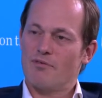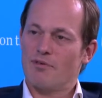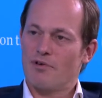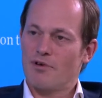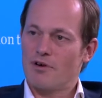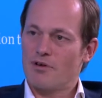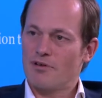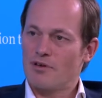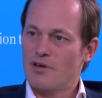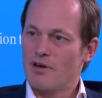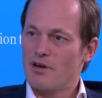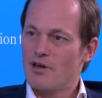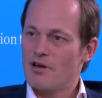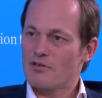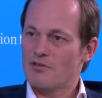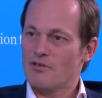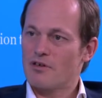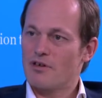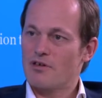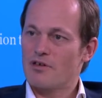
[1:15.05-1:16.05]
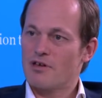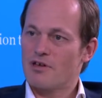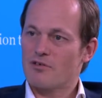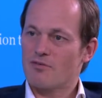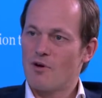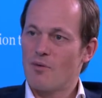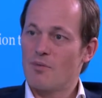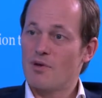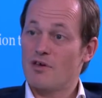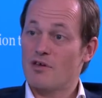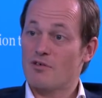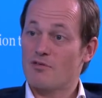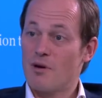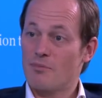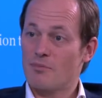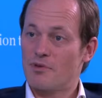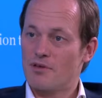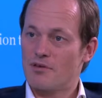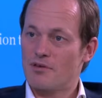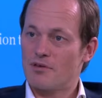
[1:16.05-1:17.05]
learned in the last 100 years will be
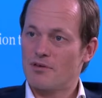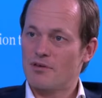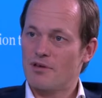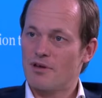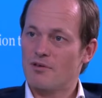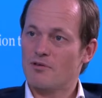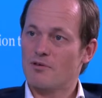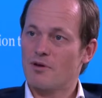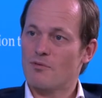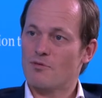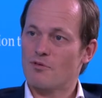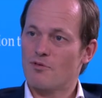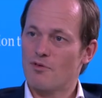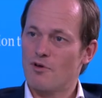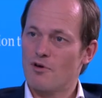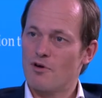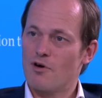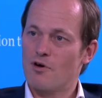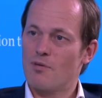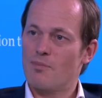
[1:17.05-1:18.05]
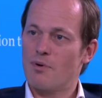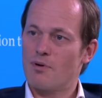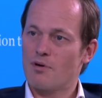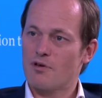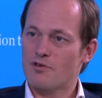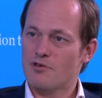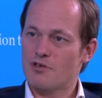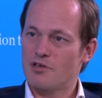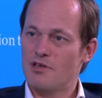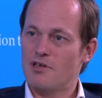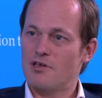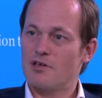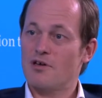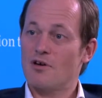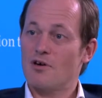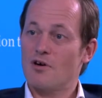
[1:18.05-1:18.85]
disrupted in terms of law, policy,